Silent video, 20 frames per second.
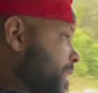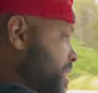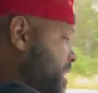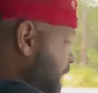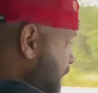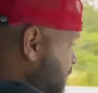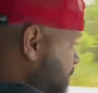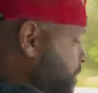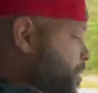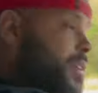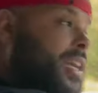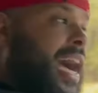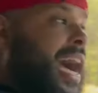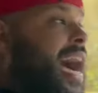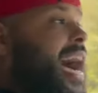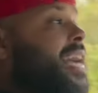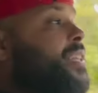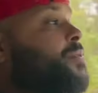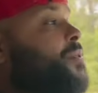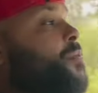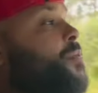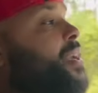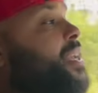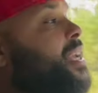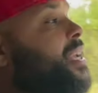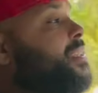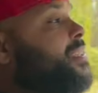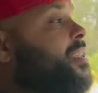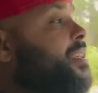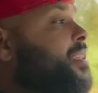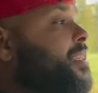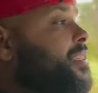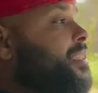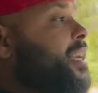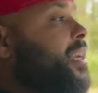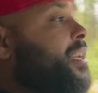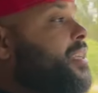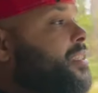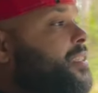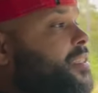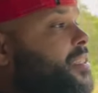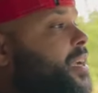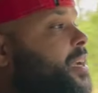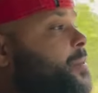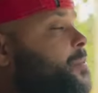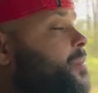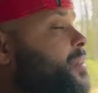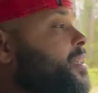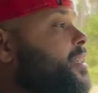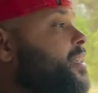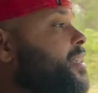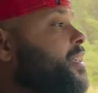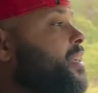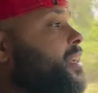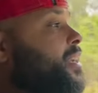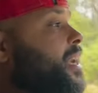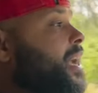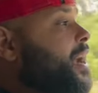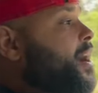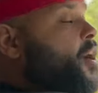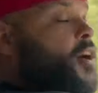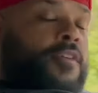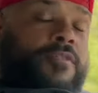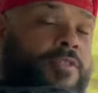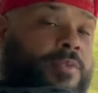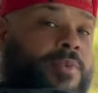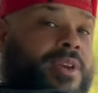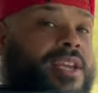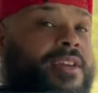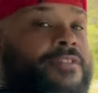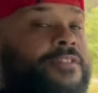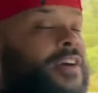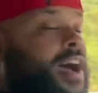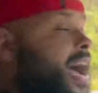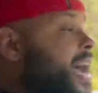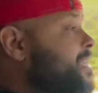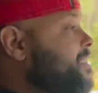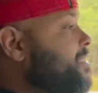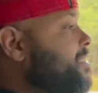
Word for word: catch you guys when we get to the dealership and hopefully we can find